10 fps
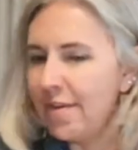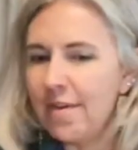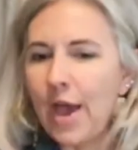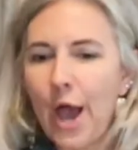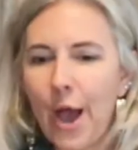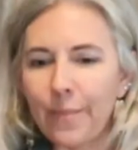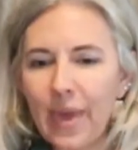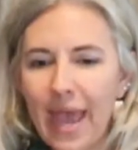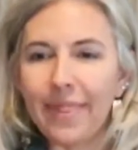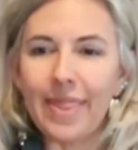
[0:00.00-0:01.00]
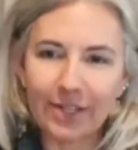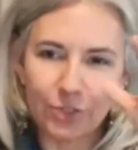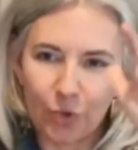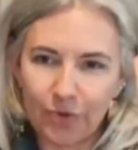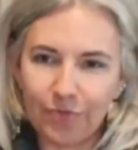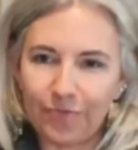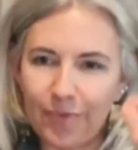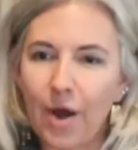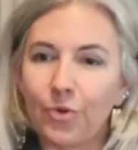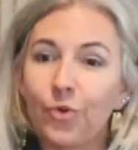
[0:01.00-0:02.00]
And that's sort of,
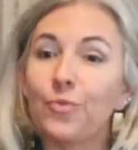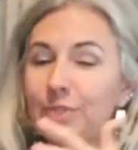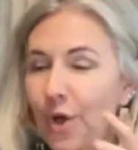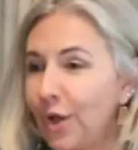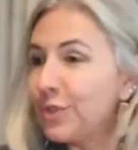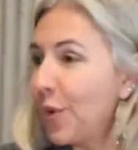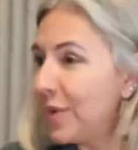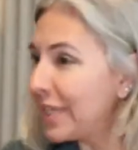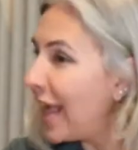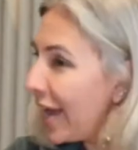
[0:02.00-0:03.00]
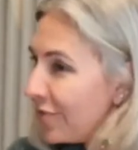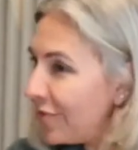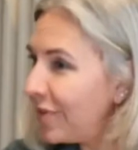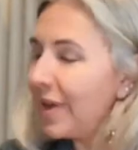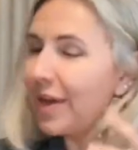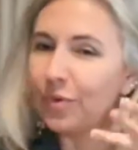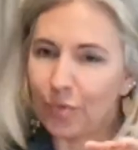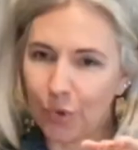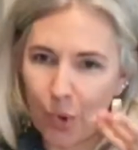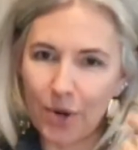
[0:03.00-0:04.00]
our group is called So Is Life. We
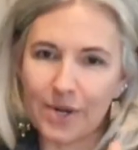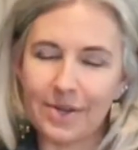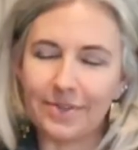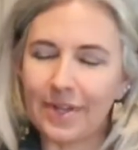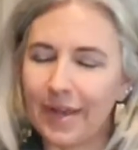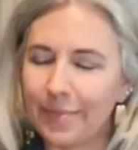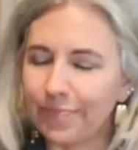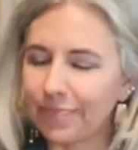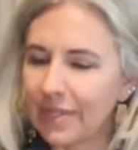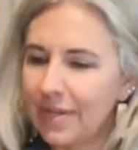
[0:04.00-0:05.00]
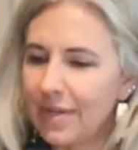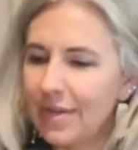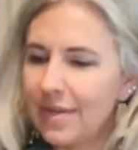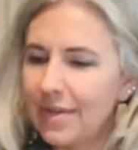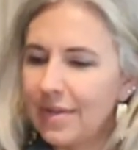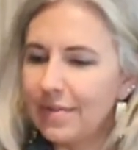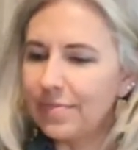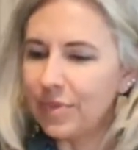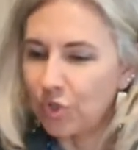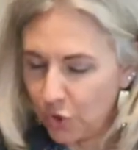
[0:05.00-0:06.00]
recorded
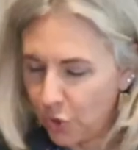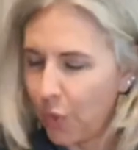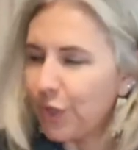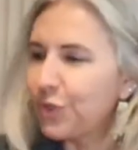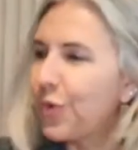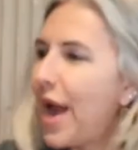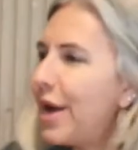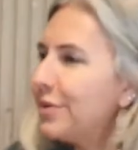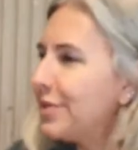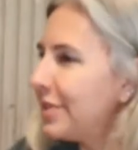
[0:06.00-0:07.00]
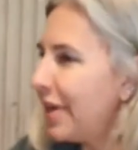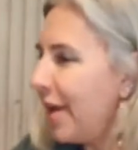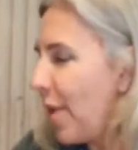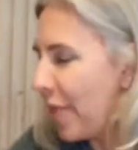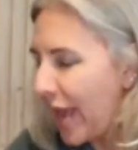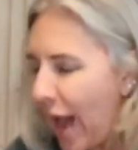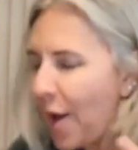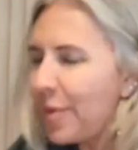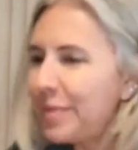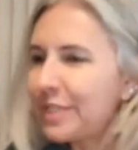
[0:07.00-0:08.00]
Turn the World Around on the
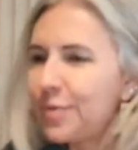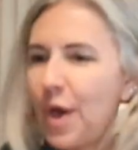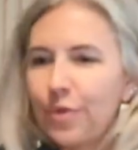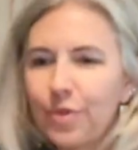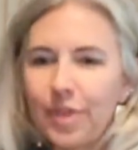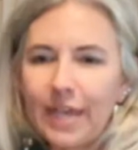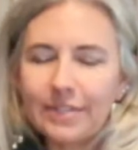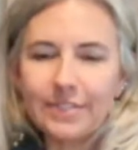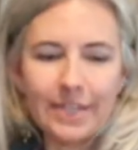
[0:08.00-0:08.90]
album and some other things.